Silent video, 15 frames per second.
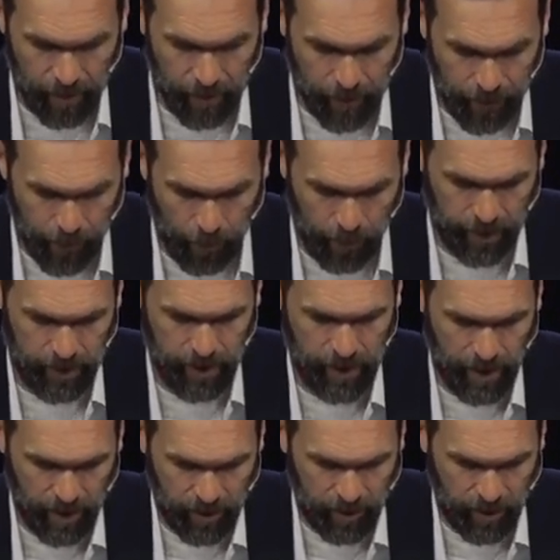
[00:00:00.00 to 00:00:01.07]

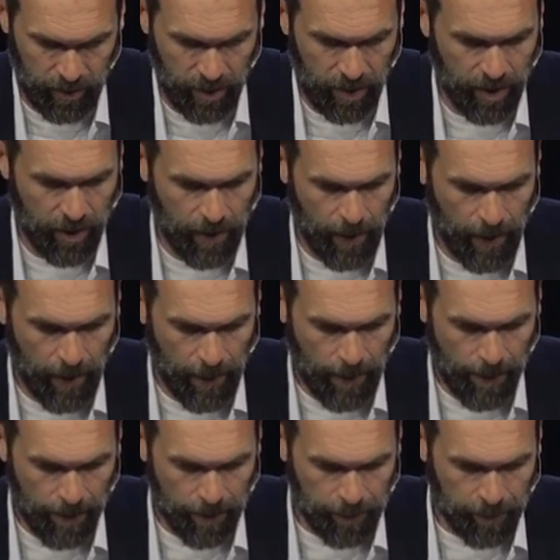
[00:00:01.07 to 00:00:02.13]
foolishness.
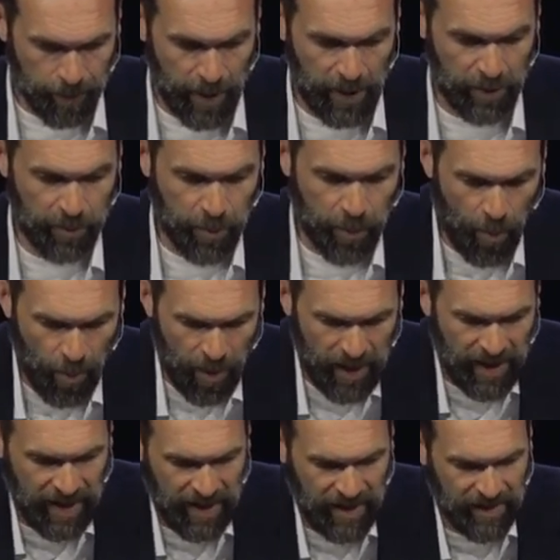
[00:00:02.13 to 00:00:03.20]
But his
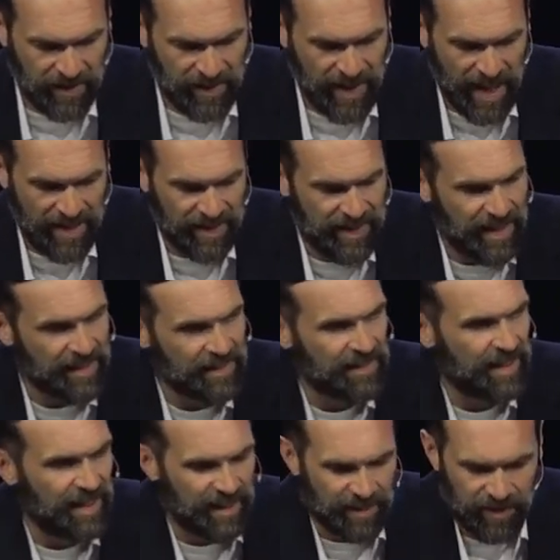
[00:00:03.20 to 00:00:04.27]
point is that
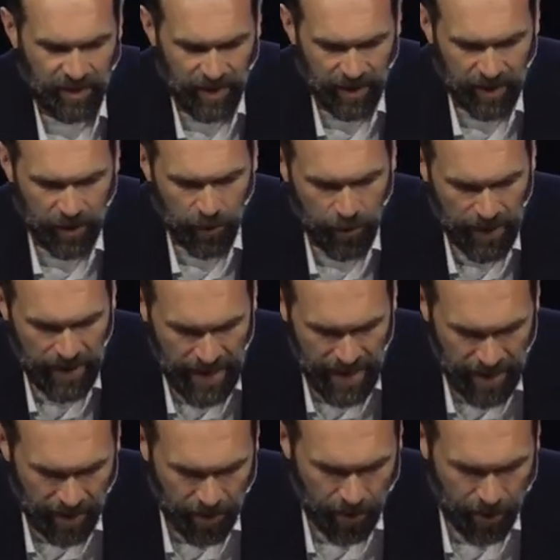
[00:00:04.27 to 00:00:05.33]
this is the
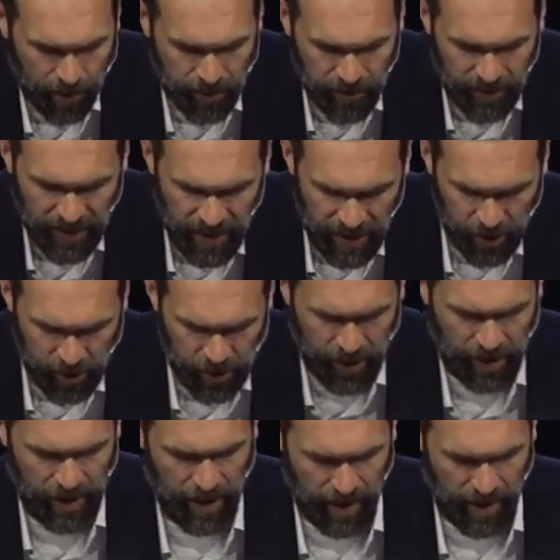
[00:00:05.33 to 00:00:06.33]
Creator teaching